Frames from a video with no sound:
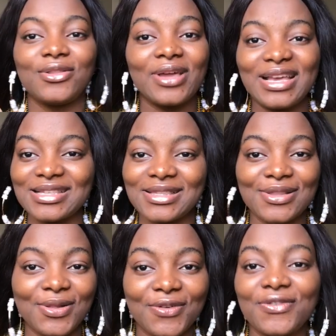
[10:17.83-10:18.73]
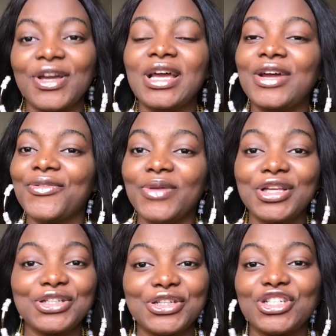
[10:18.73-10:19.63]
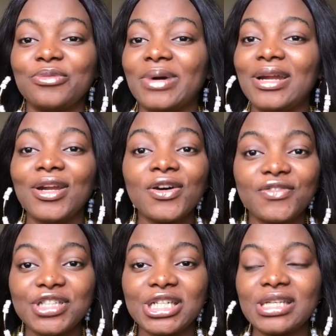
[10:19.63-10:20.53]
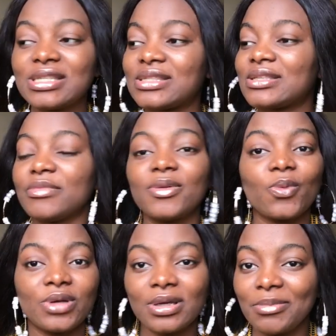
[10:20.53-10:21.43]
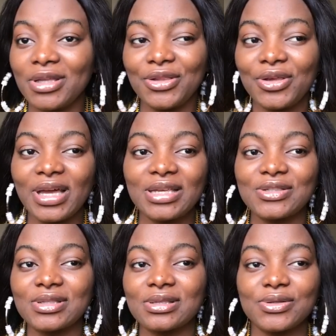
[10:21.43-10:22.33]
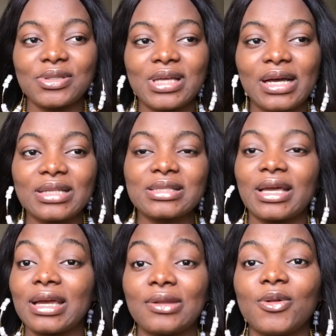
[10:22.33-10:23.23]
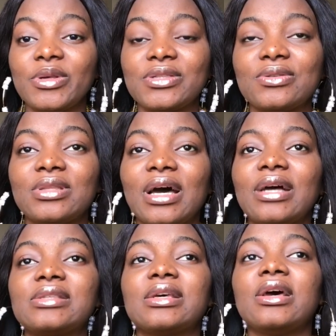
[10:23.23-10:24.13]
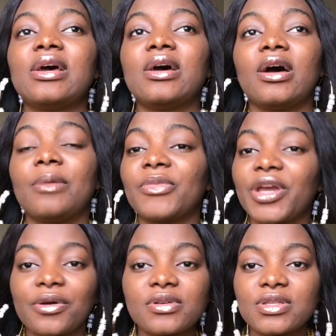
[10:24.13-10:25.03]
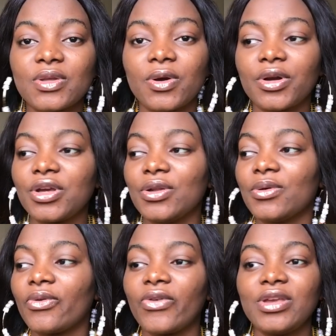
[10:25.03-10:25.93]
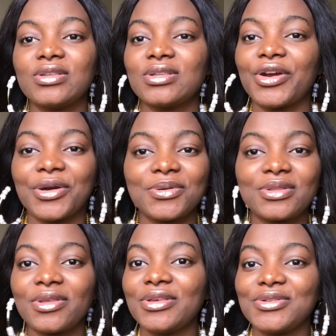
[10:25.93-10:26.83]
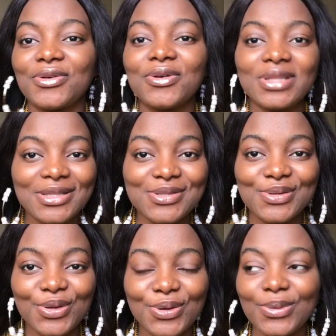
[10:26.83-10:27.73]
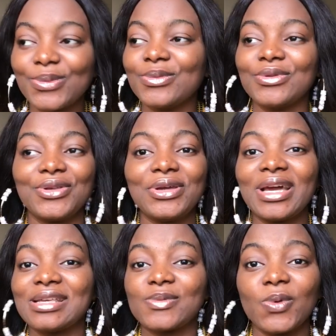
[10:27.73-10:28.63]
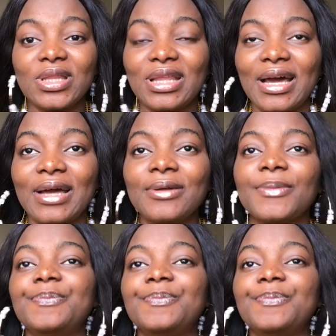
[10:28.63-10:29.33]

Do you guys love relationship and love gists? I mean, do you guys do that? I can always do that. Girls talk, you know, things you all need to know. Do you guys want that?